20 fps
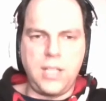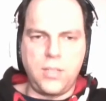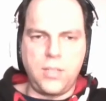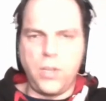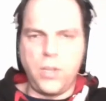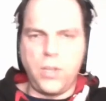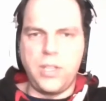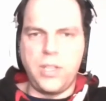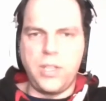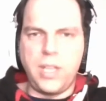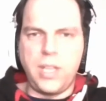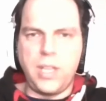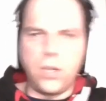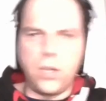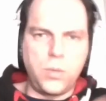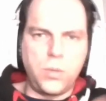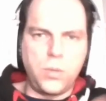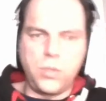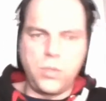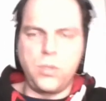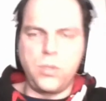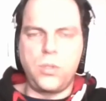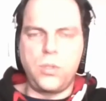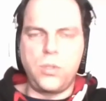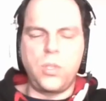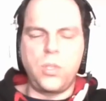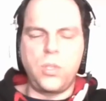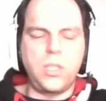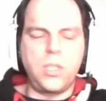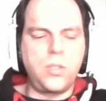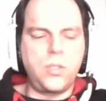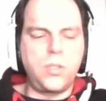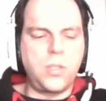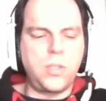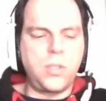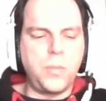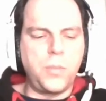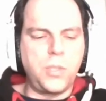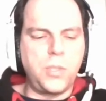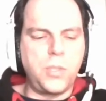rather than going to talking to
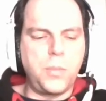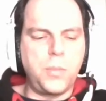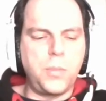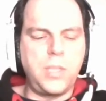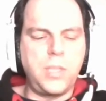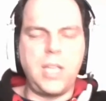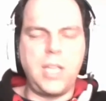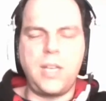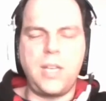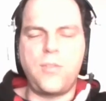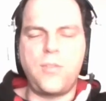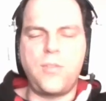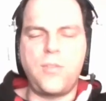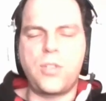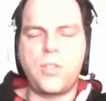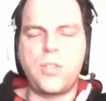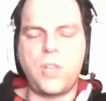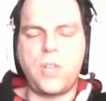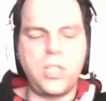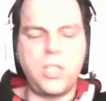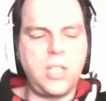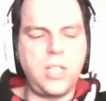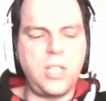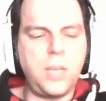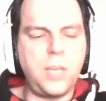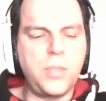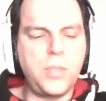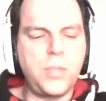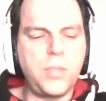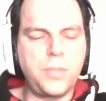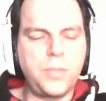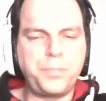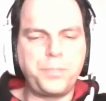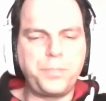some some data infrastructure teams.